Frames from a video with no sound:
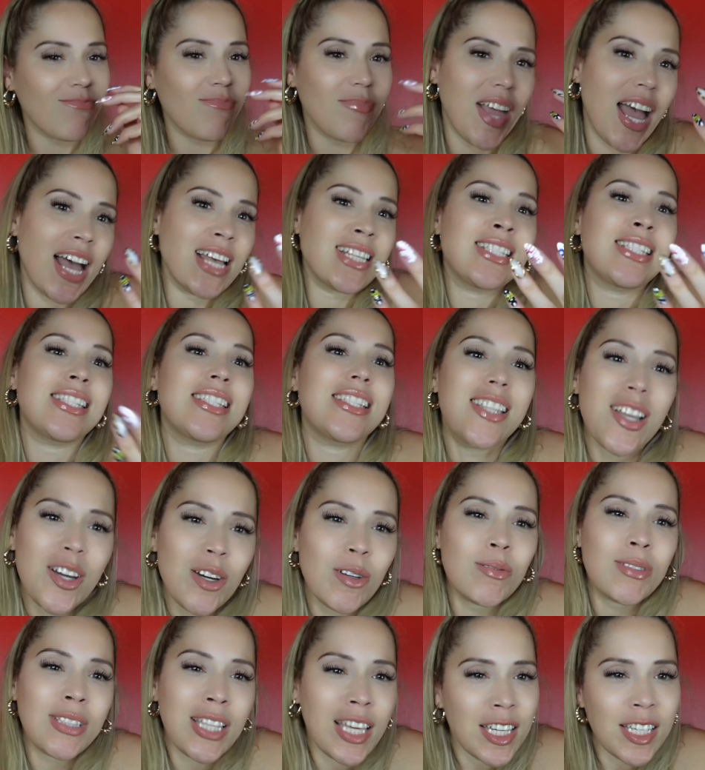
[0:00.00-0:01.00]
I still
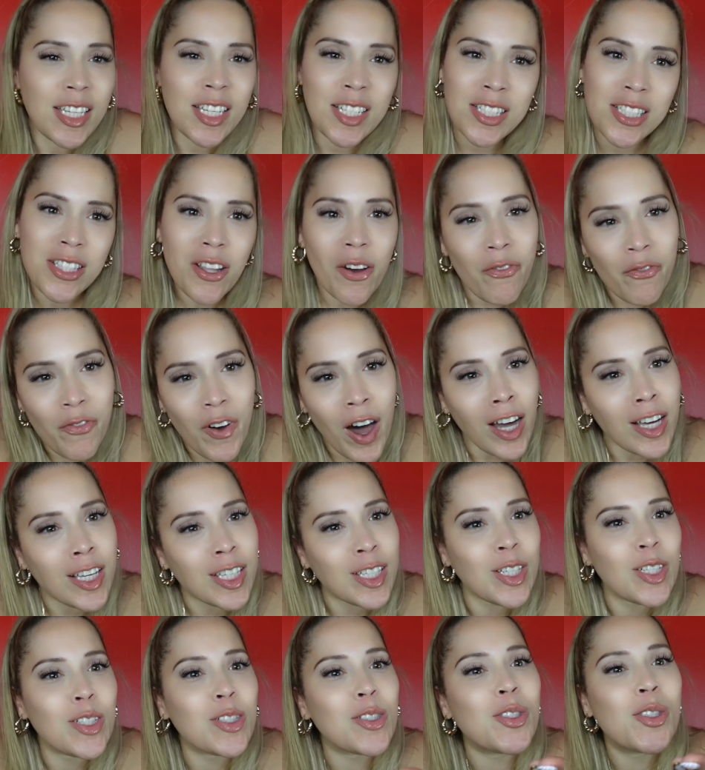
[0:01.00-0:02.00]
think it's the
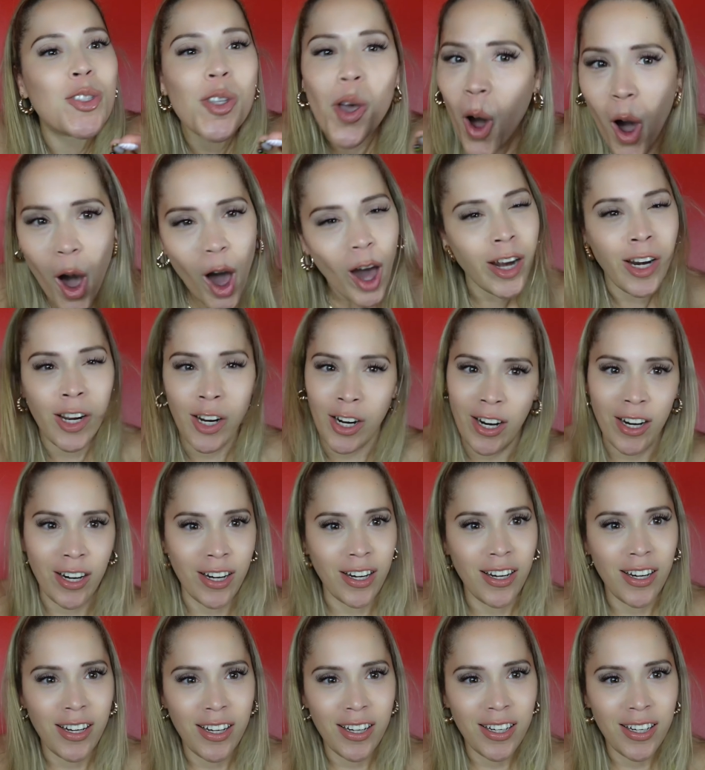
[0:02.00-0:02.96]
fucking daughter.